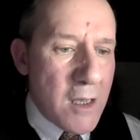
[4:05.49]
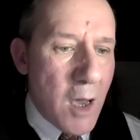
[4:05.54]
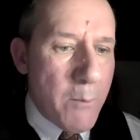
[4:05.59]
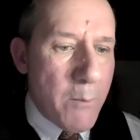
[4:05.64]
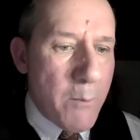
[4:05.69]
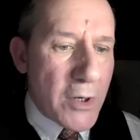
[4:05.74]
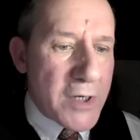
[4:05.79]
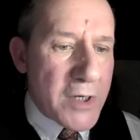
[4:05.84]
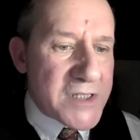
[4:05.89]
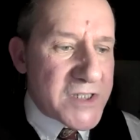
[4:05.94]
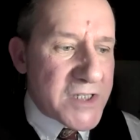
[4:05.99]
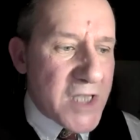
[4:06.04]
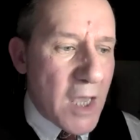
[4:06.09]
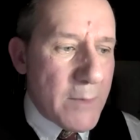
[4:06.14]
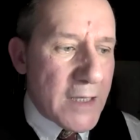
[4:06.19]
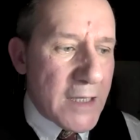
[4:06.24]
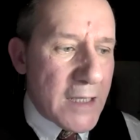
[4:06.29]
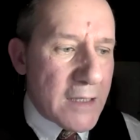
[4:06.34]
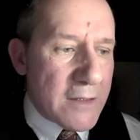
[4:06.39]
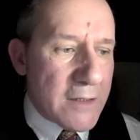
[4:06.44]
Upon its
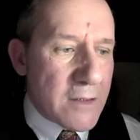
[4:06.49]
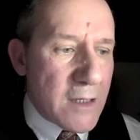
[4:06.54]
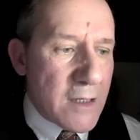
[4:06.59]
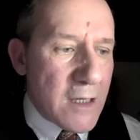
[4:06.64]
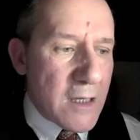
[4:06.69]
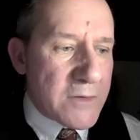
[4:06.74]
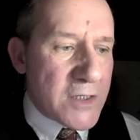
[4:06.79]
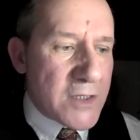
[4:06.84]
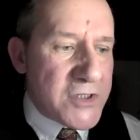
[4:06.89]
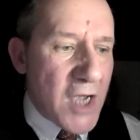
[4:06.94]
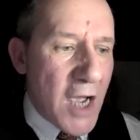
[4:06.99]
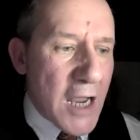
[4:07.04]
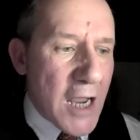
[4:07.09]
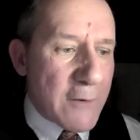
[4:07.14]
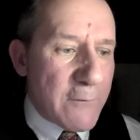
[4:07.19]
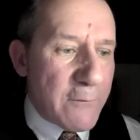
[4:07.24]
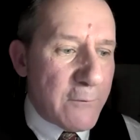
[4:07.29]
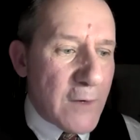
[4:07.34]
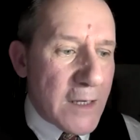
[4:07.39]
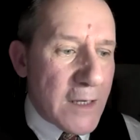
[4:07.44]
coming in, the
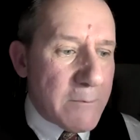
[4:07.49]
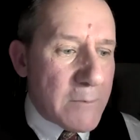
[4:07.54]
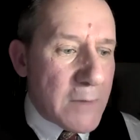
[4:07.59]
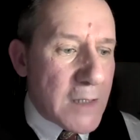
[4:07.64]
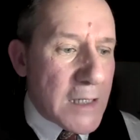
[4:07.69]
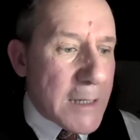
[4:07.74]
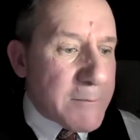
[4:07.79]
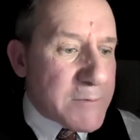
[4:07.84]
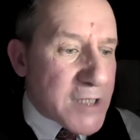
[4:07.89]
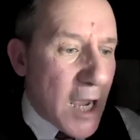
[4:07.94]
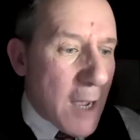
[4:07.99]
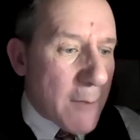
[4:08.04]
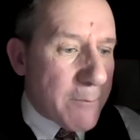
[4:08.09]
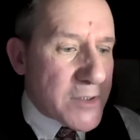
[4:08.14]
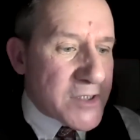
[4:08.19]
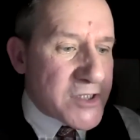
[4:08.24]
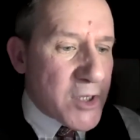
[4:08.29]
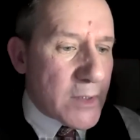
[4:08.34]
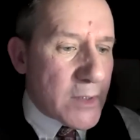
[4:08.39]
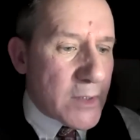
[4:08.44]
dying flame leaped up
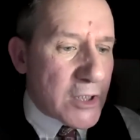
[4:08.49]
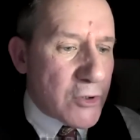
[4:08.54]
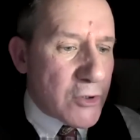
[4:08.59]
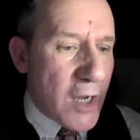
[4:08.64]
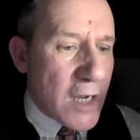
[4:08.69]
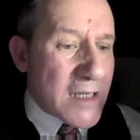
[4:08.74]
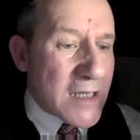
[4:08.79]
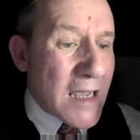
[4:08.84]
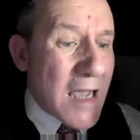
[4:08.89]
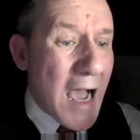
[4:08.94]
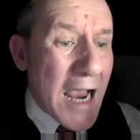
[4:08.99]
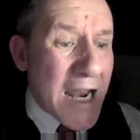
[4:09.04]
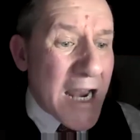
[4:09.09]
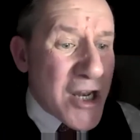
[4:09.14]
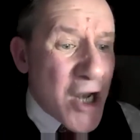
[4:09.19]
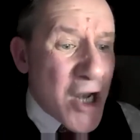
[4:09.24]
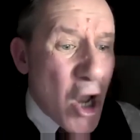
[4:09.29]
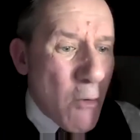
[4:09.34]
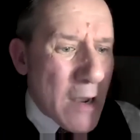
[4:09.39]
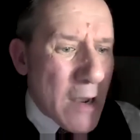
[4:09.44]
as though it cried, I
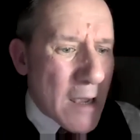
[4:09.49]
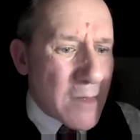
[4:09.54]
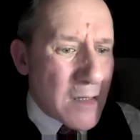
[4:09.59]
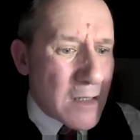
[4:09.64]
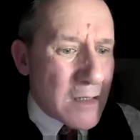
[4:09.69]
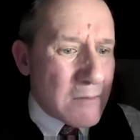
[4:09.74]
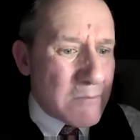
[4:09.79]
know him!